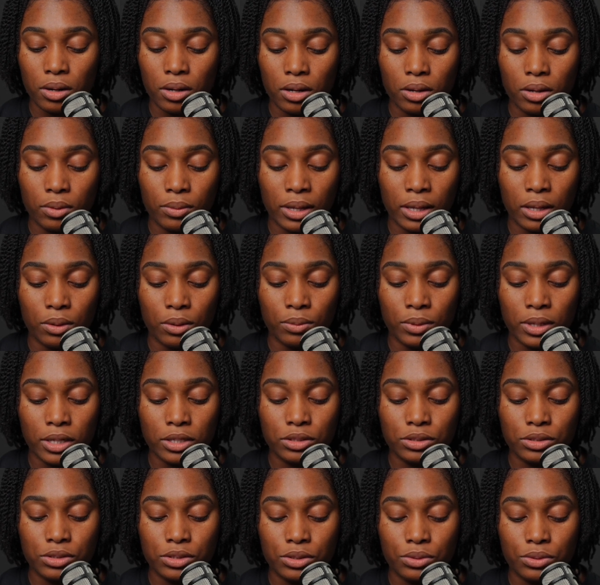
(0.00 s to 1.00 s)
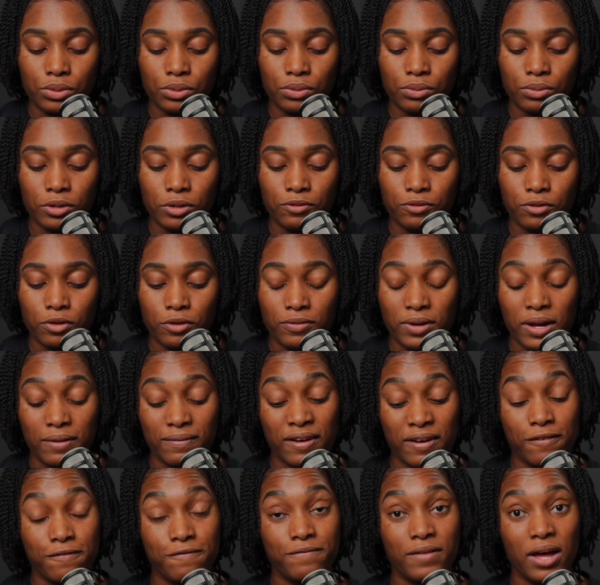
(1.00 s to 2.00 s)
Well, 1, 2, 3, 4, 5. I
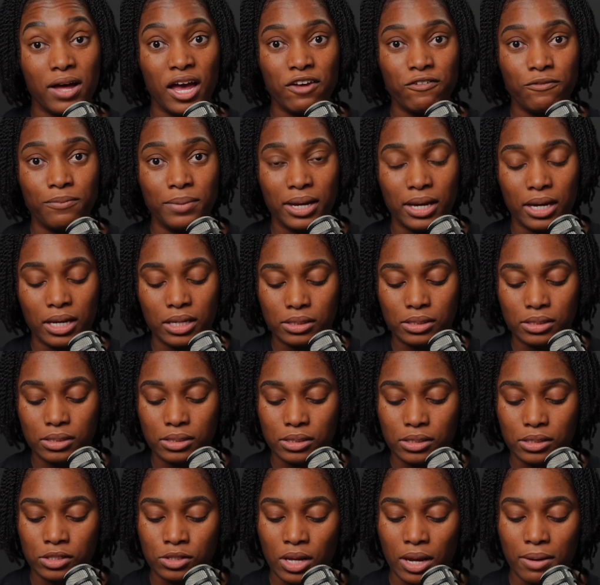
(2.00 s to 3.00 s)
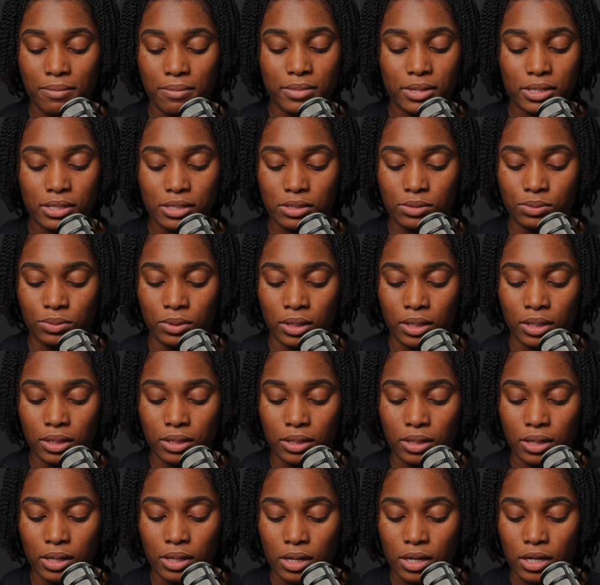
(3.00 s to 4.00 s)
have 5 pants. So I missed one.
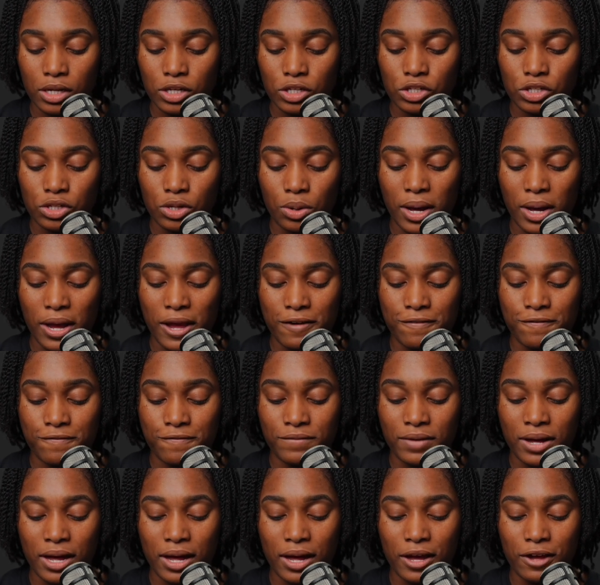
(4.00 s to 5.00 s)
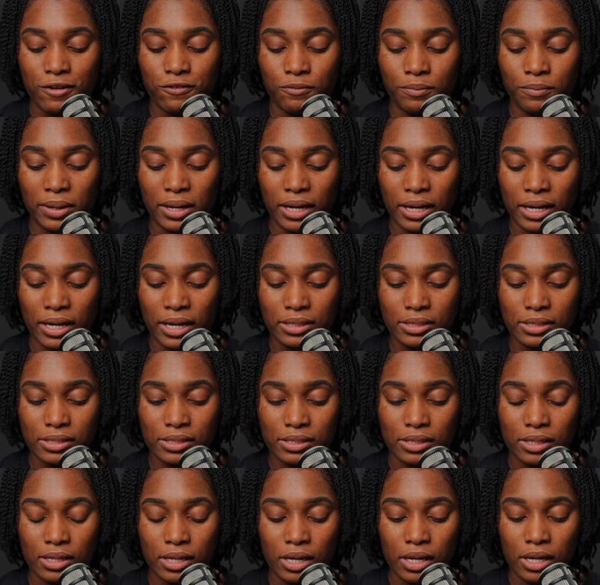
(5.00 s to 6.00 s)
So I have 5 pants.
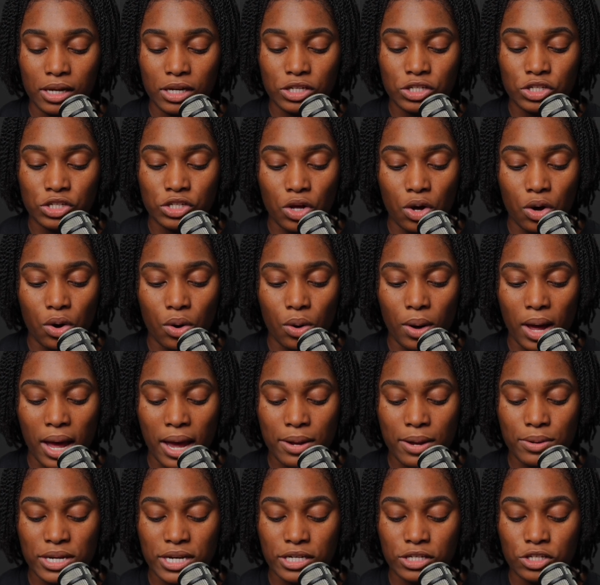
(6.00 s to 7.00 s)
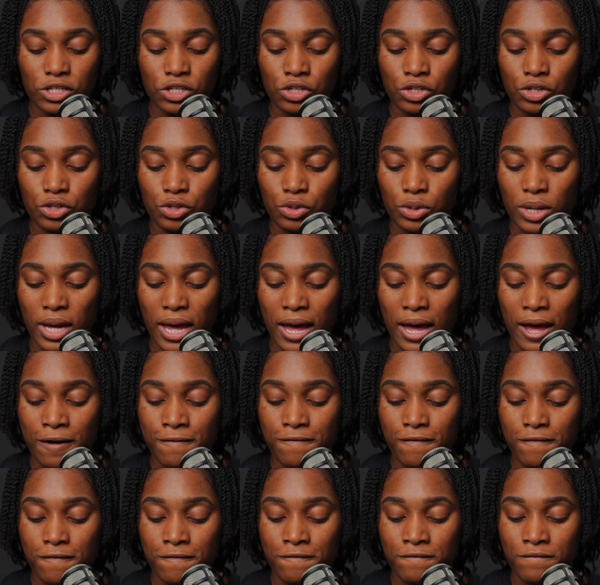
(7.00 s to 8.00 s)
So I need to have
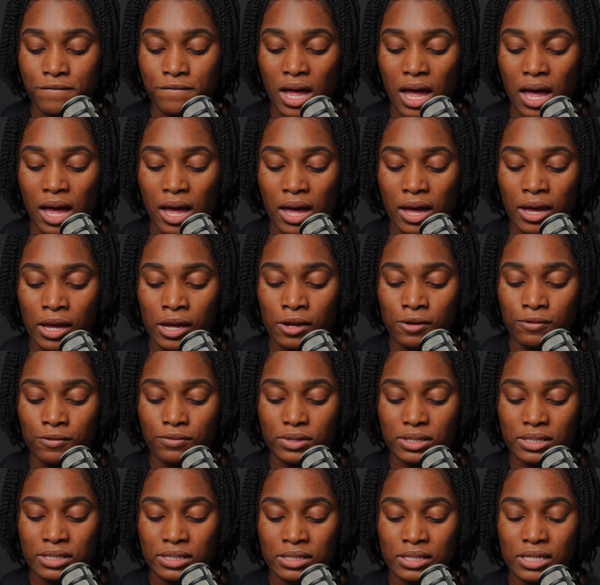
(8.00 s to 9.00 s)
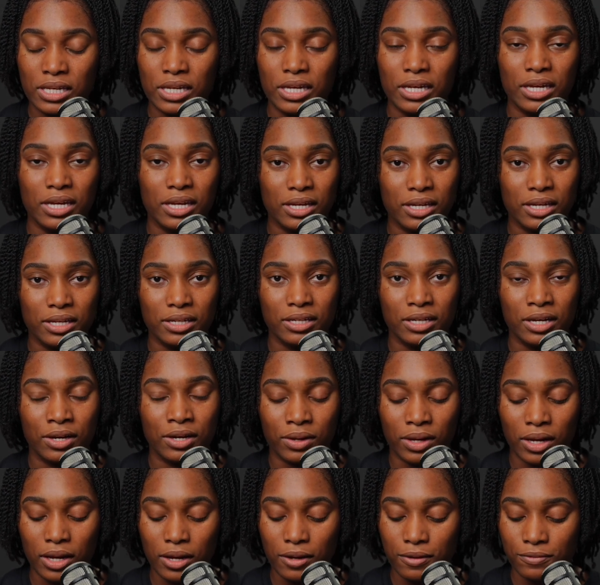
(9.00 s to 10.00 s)
5Z,
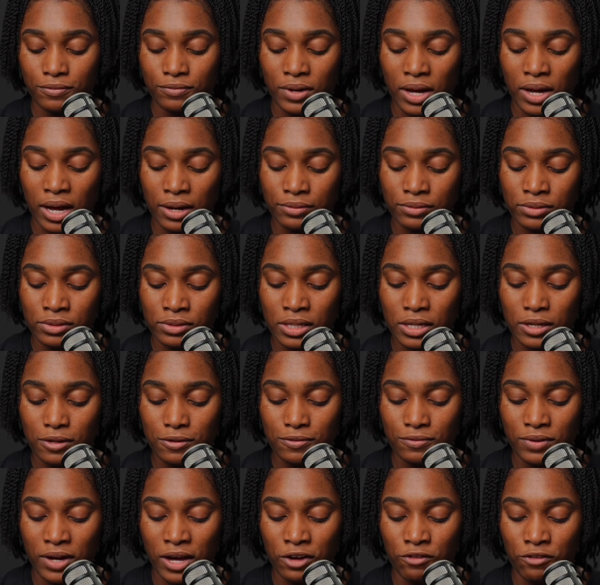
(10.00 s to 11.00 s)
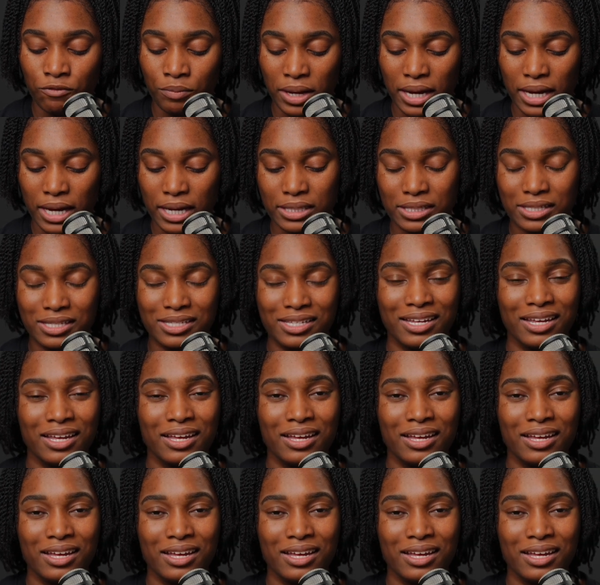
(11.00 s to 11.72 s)
okay? 5Z, 5 pants.